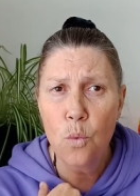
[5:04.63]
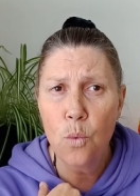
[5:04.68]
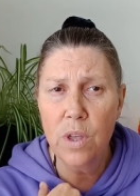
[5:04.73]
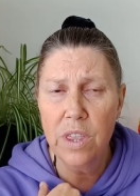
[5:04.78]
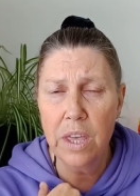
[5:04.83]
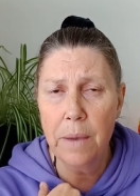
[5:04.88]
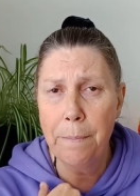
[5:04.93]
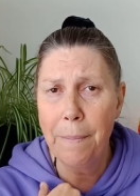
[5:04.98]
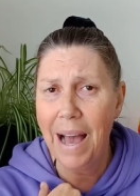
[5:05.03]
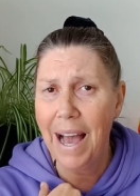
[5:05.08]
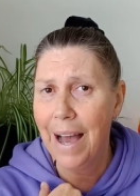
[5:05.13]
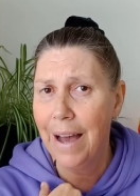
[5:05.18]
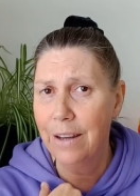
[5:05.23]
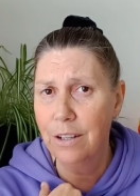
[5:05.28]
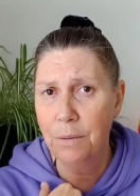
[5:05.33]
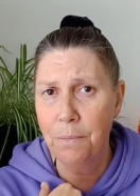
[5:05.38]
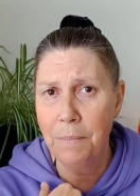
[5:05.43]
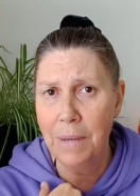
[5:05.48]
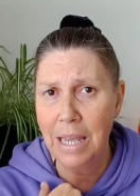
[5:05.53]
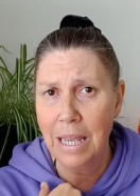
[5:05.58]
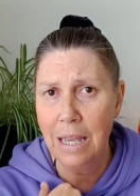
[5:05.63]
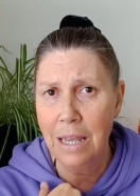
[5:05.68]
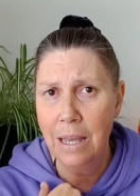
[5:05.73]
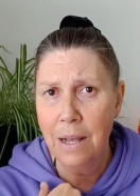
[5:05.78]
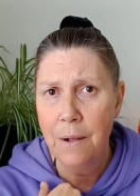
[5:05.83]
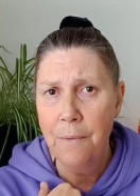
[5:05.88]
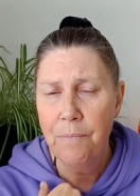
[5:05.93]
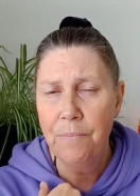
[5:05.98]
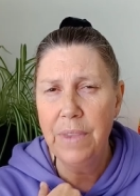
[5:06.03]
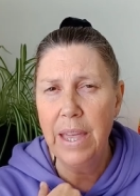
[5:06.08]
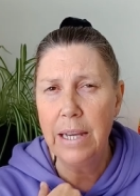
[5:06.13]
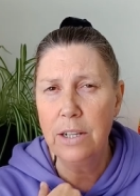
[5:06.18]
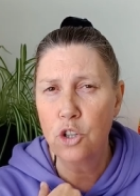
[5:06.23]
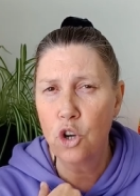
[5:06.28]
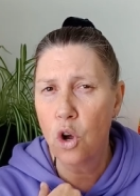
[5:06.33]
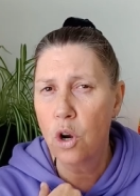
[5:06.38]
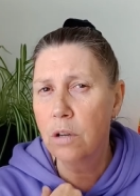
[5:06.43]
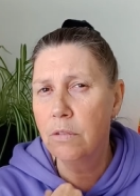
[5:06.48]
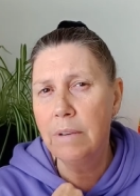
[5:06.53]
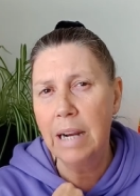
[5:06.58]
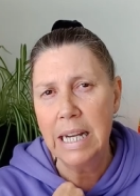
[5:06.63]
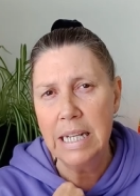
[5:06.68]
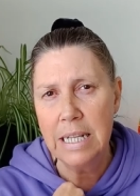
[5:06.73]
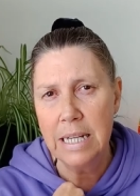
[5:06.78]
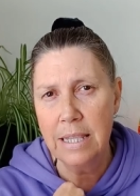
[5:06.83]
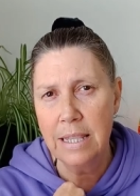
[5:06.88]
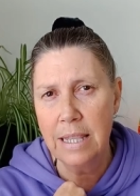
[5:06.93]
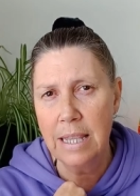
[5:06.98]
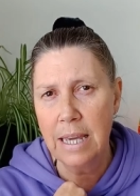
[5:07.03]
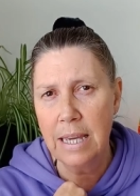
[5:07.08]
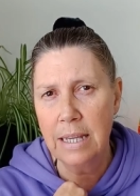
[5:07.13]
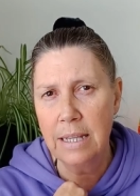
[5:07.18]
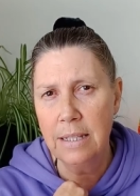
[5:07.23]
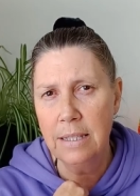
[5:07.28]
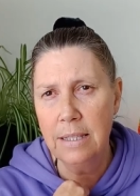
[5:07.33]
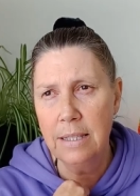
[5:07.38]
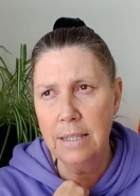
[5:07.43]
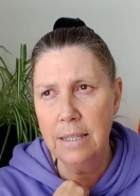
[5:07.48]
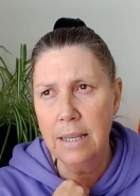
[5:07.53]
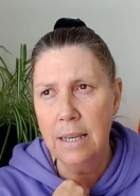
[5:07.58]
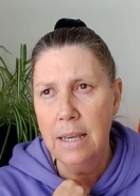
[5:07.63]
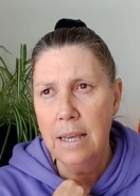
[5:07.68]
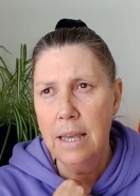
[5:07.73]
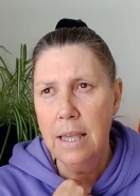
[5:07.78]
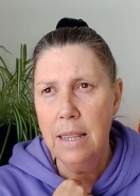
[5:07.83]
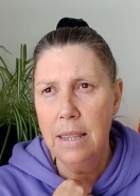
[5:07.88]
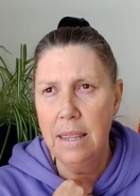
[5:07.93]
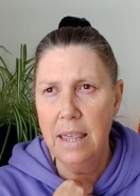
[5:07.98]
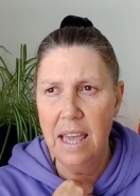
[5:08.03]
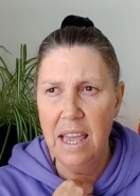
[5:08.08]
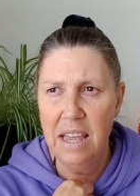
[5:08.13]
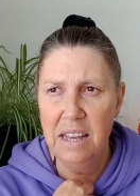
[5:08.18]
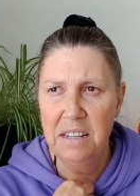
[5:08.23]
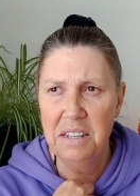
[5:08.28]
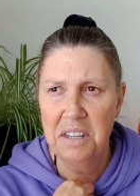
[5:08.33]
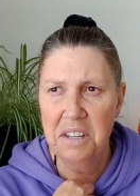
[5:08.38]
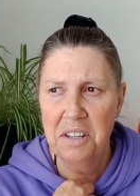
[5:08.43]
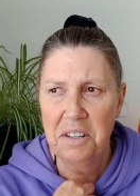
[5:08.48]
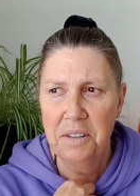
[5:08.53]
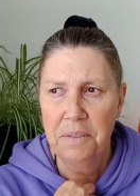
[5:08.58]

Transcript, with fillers: with a part of me that tolerated things that